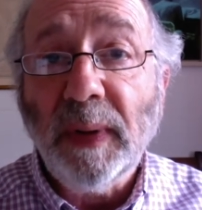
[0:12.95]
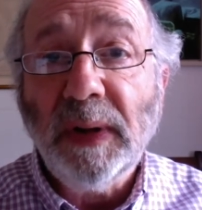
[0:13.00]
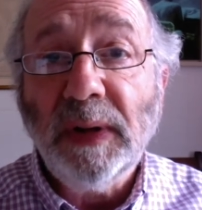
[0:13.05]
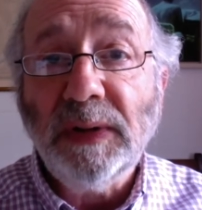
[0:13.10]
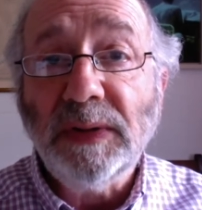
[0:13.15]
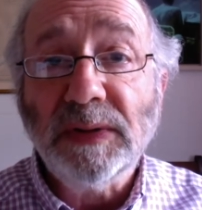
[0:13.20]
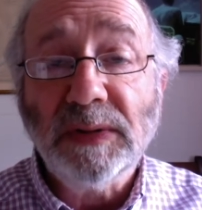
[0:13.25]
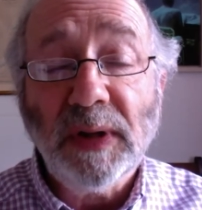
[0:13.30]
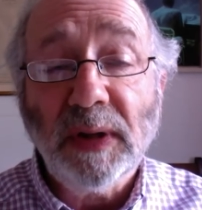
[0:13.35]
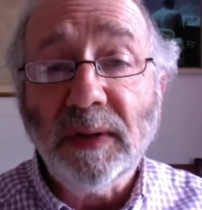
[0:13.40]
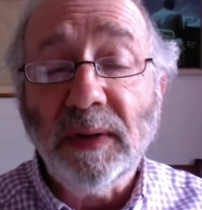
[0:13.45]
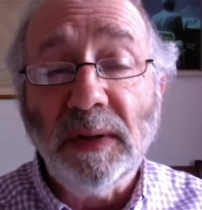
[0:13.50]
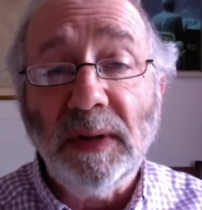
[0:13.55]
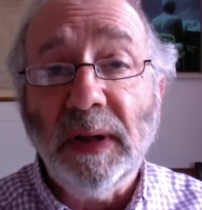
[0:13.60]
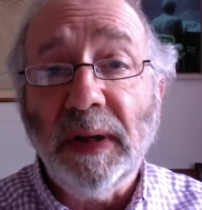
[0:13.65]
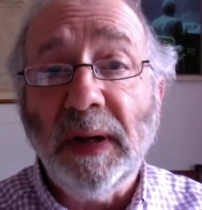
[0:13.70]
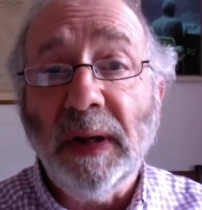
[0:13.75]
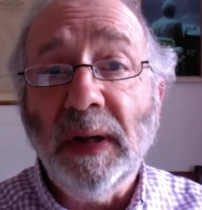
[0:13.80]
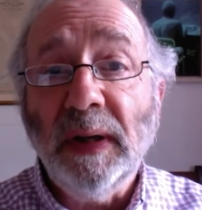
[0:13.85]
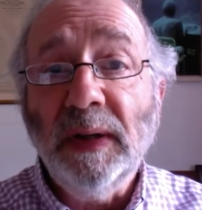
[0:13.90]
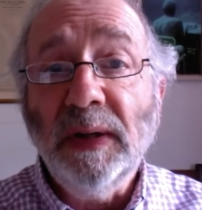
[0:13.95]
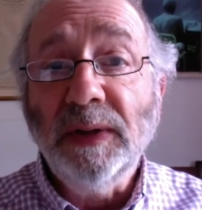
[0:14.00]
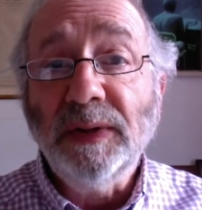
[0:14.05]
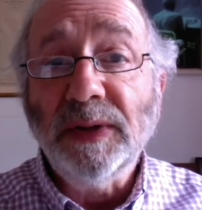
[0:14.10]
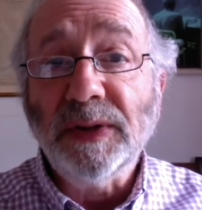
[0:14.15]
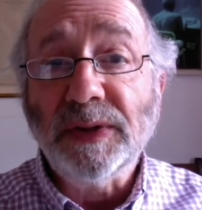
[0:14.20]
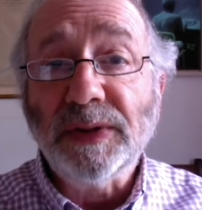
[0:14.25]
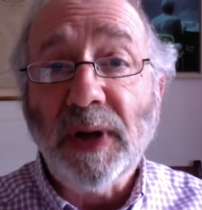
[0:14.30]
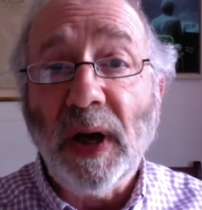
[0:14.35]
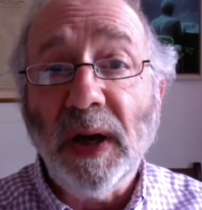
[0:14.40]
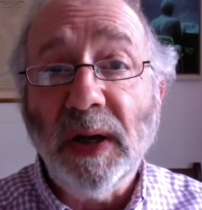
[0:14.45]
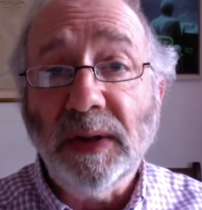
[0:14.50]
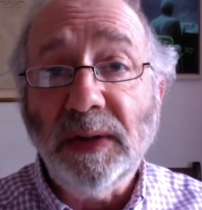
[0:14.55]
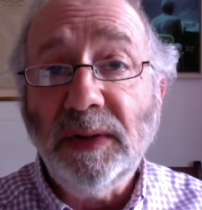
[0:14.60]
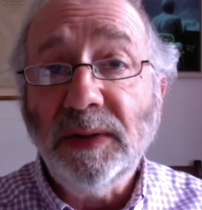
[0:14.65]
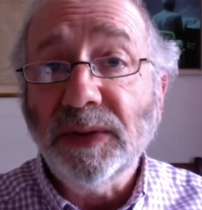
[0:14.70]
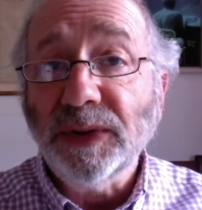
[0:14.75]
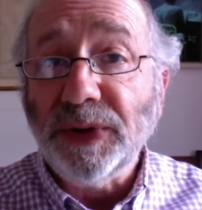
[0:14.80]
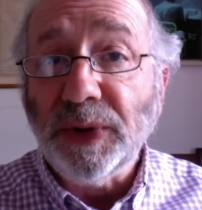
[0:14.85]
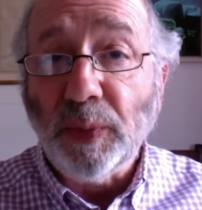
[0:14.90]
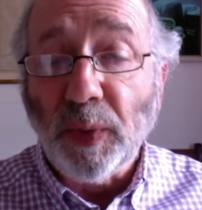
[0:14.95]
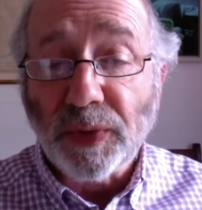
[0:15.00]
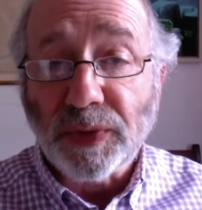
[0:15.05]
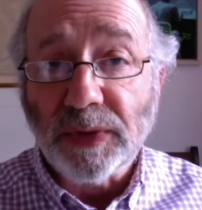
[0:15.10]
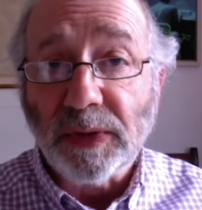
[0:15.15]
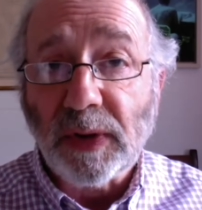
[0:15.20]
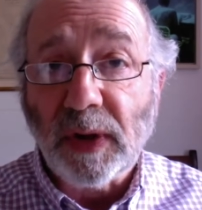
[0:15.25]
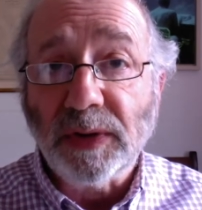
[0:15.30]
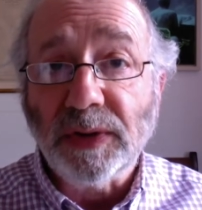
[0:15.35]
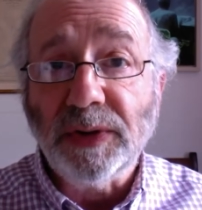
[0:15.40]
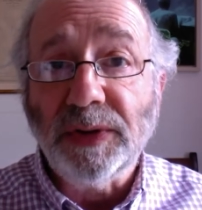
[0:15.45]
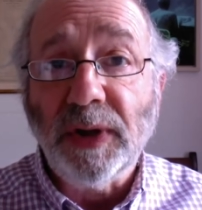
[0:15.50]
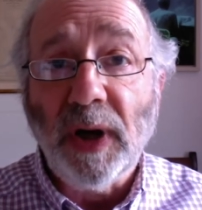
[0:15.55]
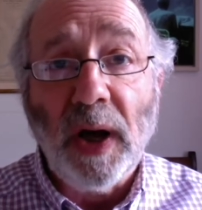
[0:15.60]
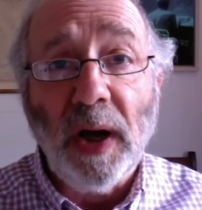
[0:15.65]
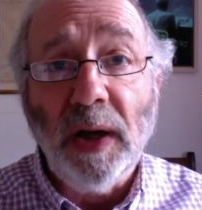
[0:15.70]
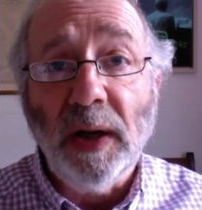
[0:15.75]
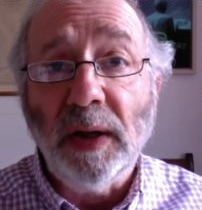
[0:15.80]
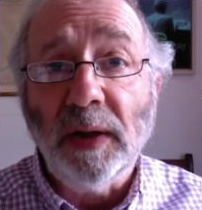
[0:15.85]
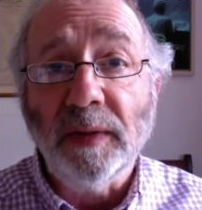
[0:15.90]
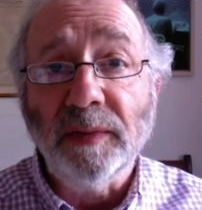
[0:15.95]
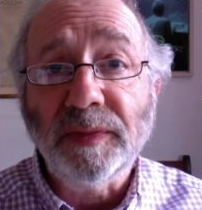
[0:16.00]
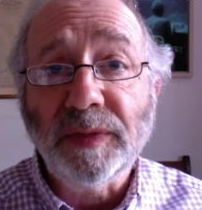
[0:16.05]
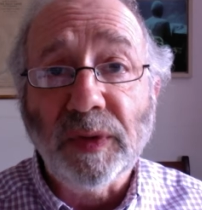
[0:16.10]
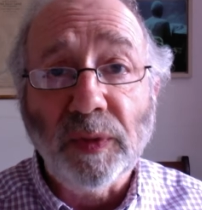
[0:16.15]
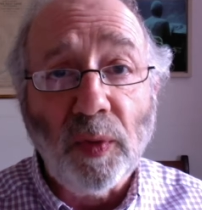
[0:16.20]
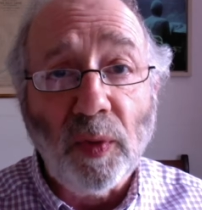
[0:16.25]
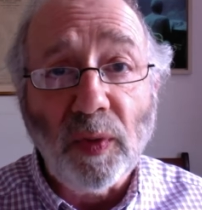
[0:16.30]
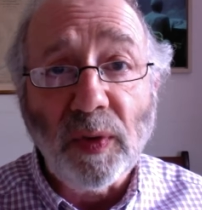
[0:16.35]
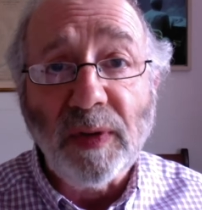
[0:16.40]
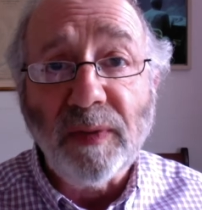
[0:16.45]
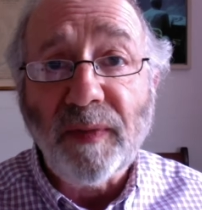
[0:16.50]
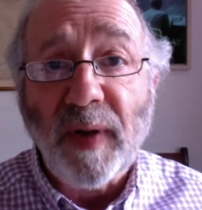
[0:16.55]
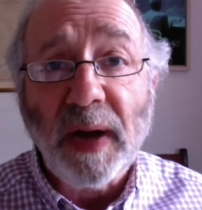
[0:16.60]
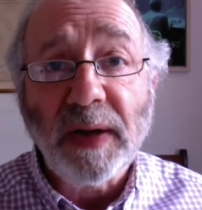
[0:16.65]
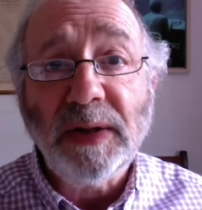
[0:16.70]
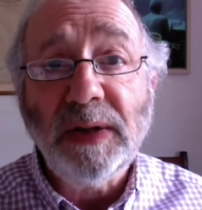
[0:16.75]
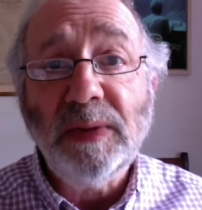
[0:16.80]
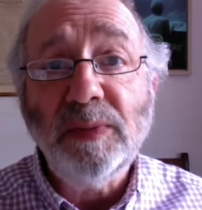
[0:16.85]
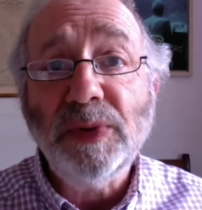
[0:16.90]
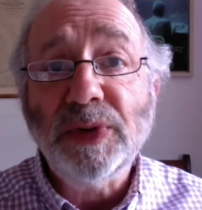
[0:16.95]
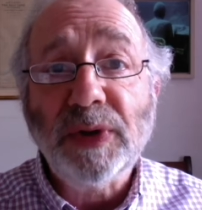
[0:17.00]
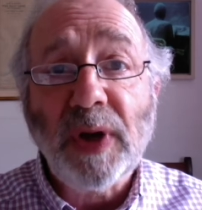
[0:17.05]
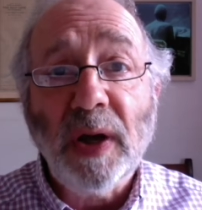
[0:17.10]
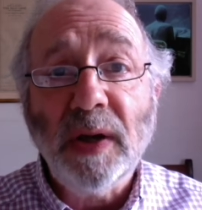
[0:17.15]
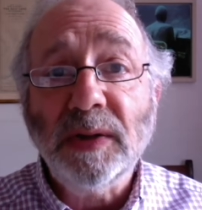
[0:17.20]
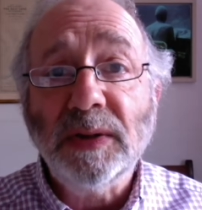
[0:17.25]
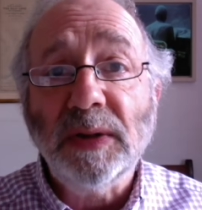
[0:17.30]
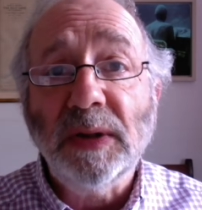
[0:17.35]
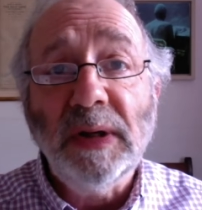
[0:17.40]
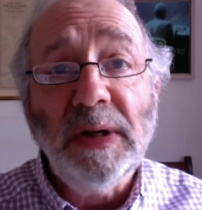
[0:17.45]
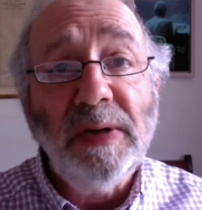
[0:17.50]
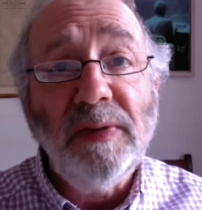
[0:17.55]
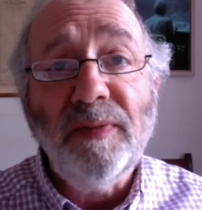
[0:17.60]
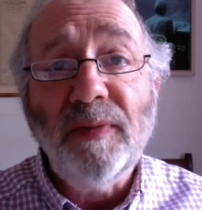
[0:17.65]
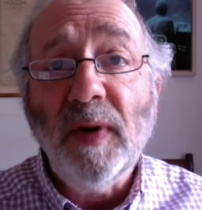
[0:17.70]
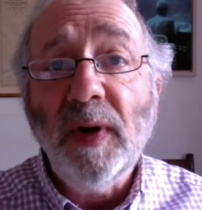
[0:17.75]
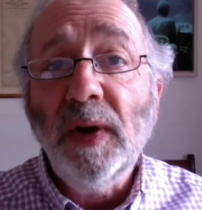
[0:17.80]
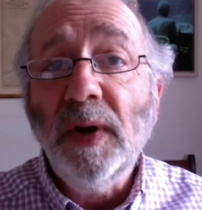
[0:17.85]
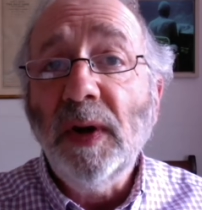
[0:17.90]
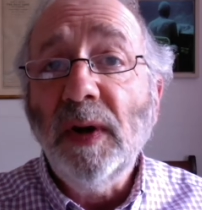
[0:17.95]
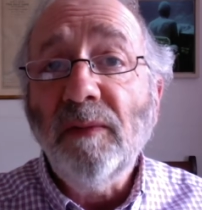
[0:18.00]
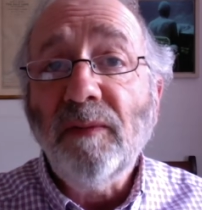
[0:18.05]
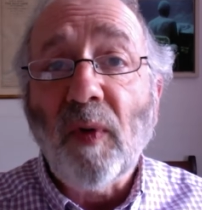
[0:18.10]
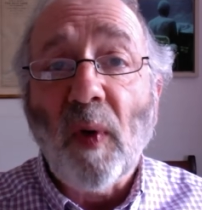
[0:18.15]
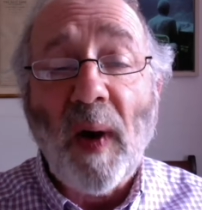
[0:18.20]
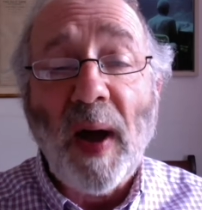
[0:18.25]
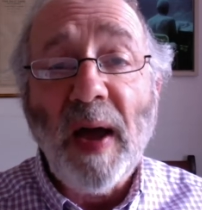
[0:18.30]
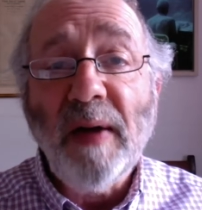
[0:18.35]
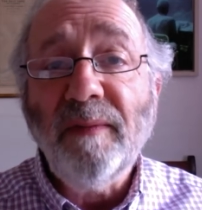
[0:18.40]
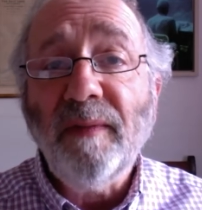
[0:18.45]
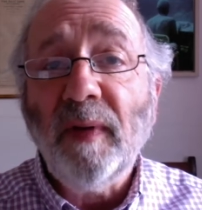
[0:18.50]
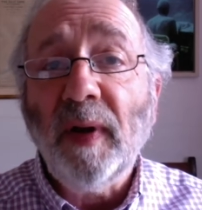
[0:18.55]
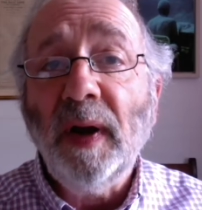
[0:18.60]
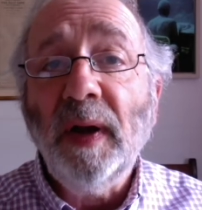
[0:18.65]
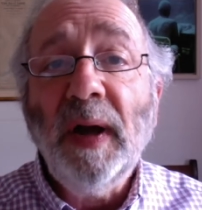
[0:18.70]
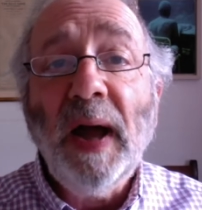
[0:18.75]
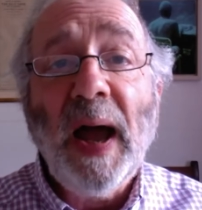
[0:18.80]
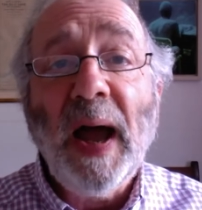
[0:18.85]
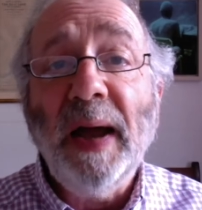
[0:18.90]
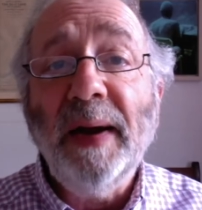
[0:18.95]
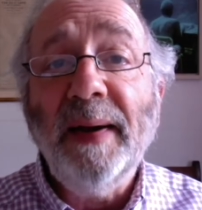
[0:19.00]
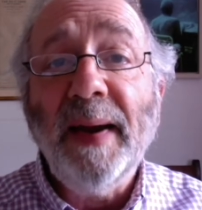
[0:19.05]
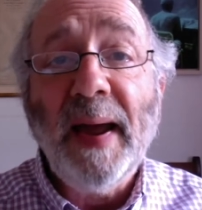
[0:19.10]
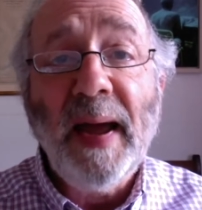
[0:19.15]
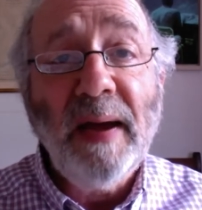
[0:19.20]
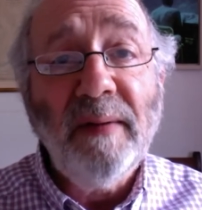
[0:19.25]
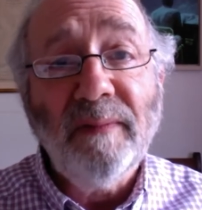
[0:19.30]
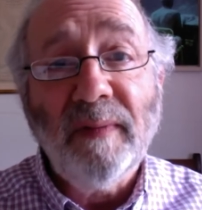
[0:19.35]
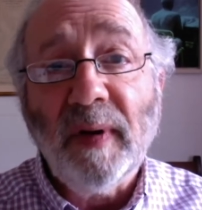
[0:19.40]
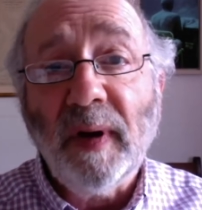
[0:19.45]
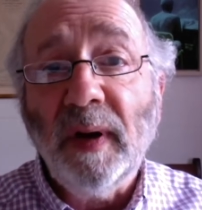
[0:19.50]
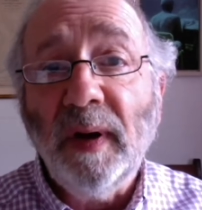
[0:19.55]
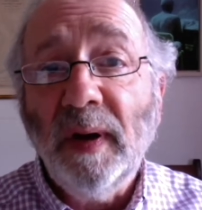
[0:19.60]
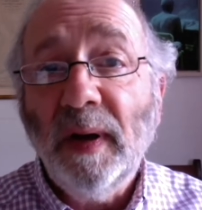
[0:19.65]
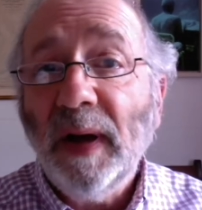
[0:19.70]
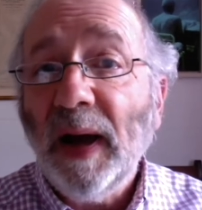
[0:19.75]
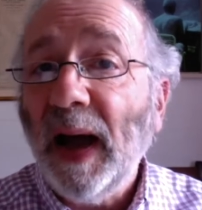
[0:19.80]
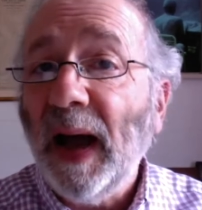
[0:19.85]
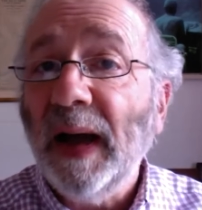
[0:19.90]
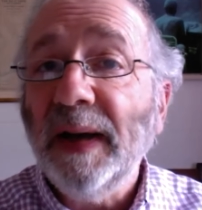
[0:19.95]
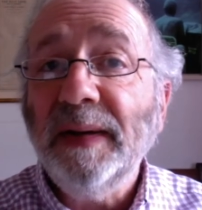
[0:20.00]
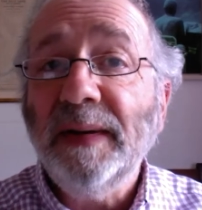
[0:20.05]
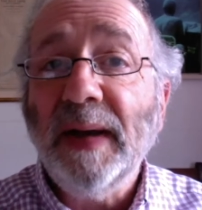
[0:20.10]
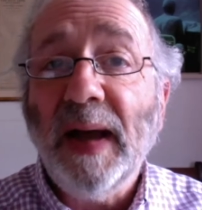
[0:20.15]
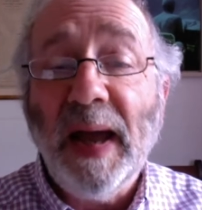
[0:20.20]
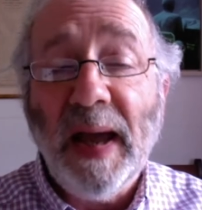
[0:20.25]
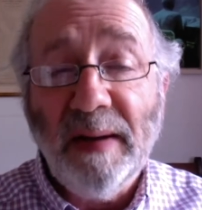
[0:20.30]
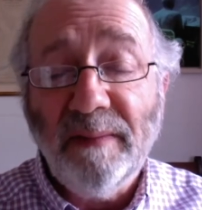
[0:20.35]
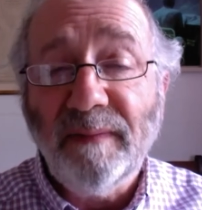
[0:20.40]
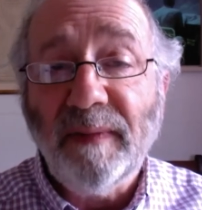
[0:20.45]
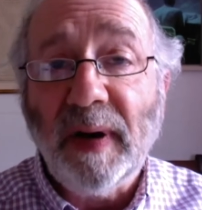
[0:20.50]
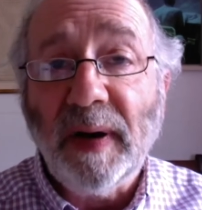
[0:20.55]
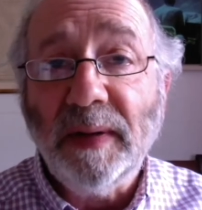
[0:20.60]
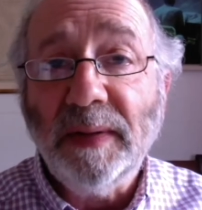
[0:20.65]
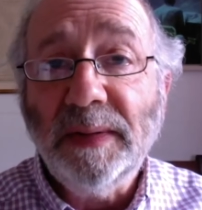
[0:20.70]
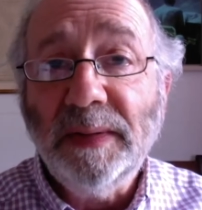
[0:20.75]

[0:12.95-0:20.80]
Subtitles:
He suddenly decided that he wasn't going to die after all. In fact, he was going to live forever and ever and ever.